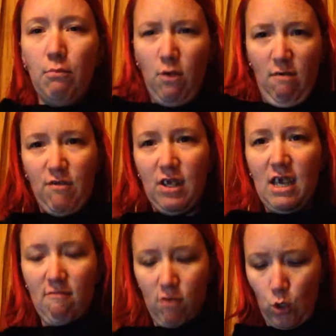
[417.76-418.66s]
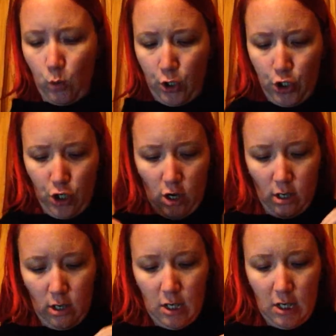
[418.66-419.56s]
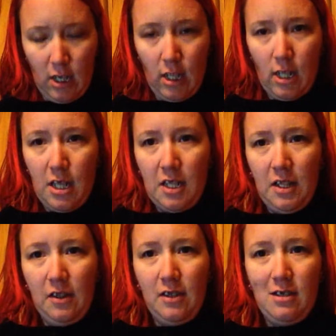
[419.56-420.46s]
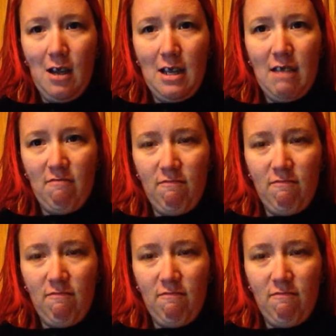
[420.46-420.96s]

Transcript: point for the Kevin Owens shirt, it